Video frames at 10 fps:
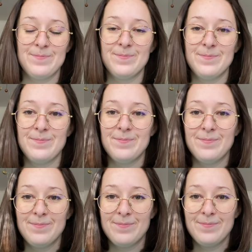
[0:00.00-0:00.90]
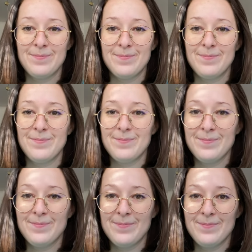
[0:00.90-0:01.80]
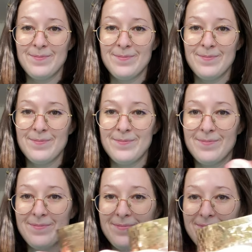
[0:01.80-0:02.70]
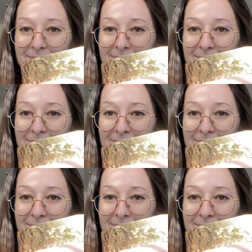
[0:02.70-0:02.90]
Nothing is said.